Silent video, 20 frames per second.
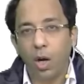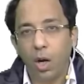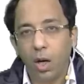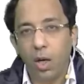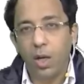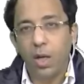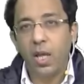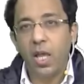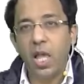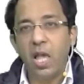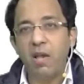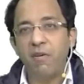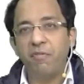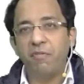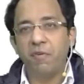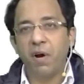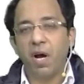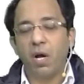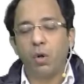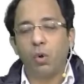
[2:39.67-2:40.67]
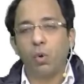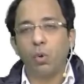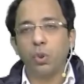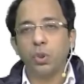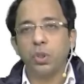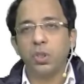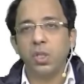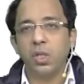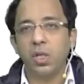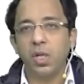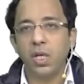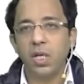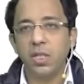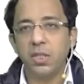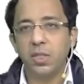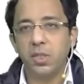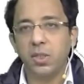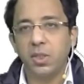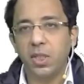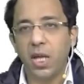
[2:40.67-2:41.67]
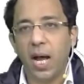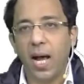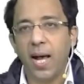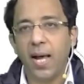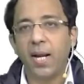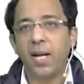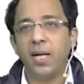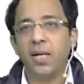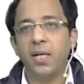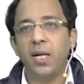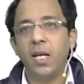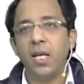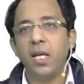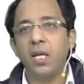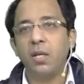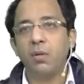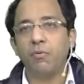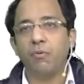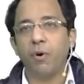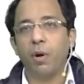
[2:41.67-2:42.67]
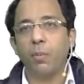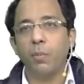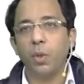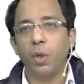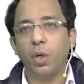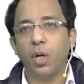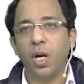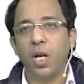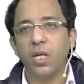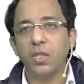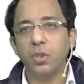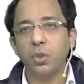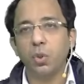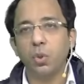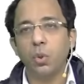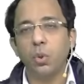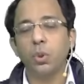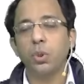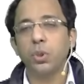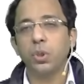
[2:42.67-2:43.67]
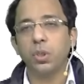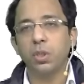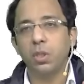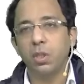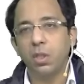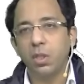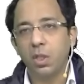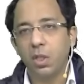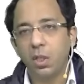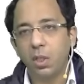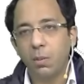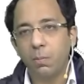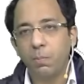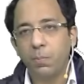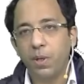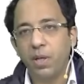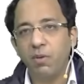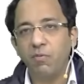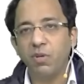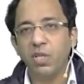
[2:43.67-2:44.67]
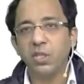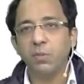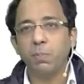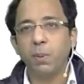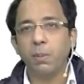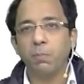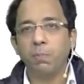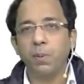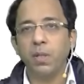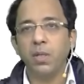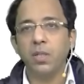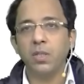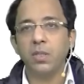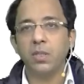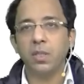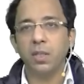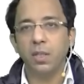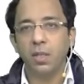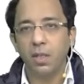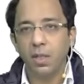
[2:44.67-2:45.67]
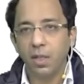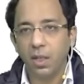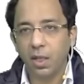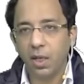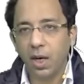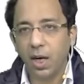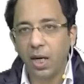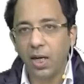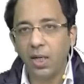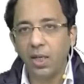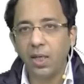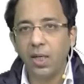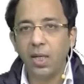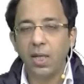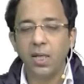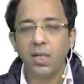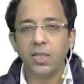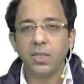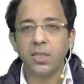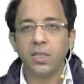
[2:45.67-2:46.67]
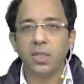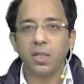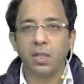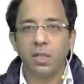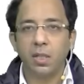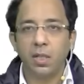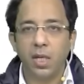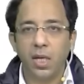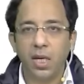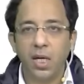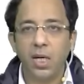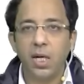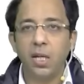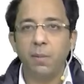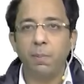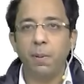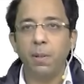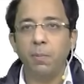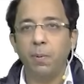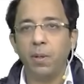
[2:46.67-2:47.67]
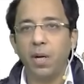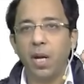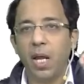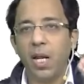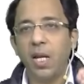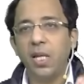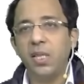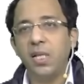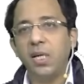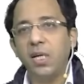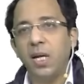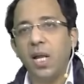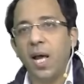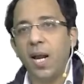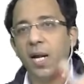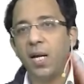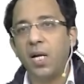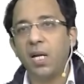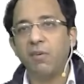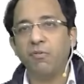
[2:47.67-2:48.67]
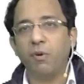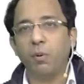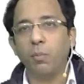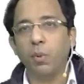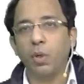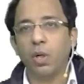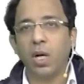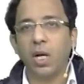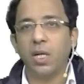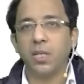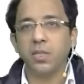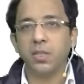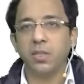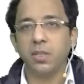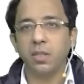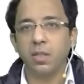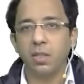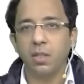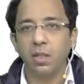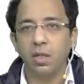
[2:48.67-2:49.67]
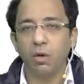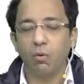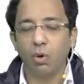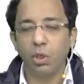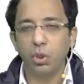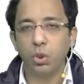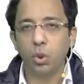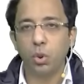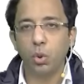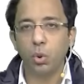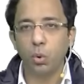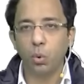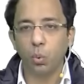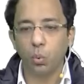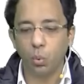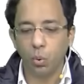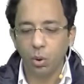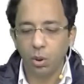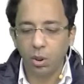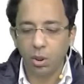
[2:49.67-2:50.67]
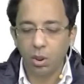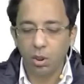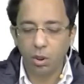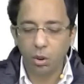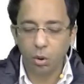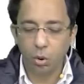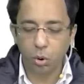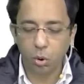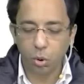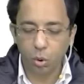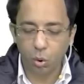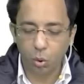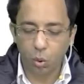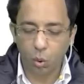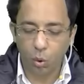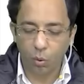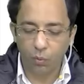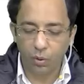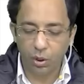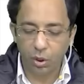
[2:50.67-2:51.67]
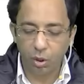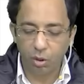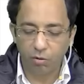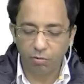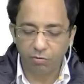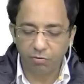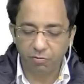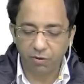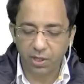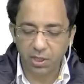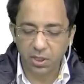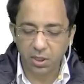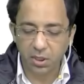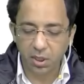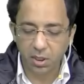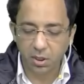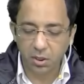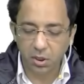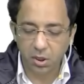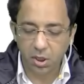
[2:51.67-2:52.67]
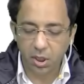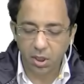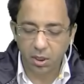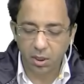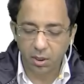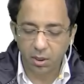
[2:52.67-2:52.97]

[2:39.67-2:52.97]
if a question is directly from your class notes, previous papers, grand test, TND paper, anything directly from your class, what should you do? You should go with your first instinct.